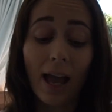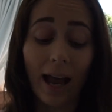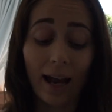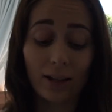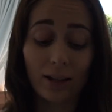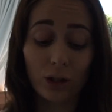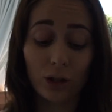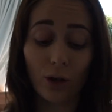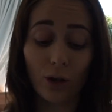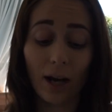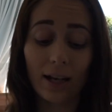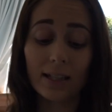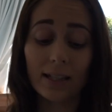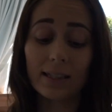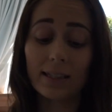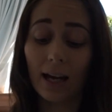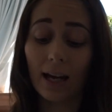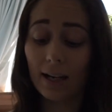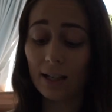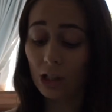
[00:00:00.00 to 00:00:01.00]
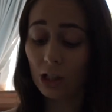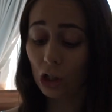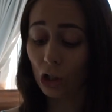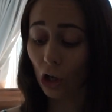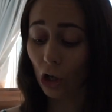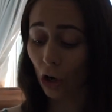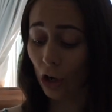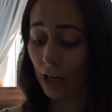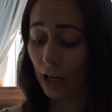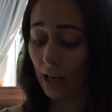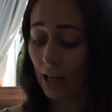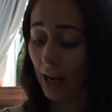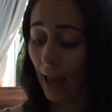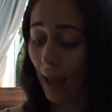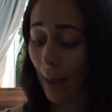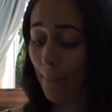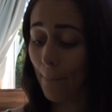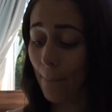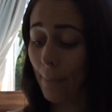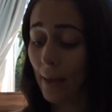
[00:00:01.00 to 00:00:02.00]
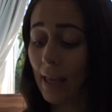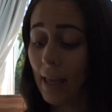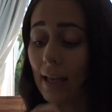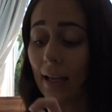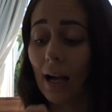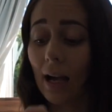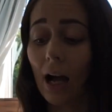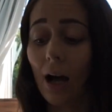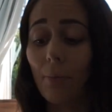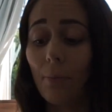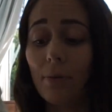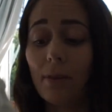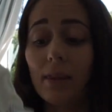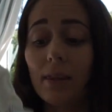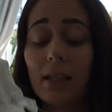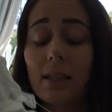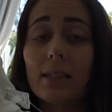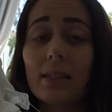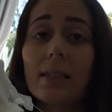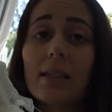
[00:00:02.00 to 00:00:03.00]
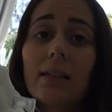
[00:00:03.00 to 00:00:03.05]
And so I decided to go in and pick up this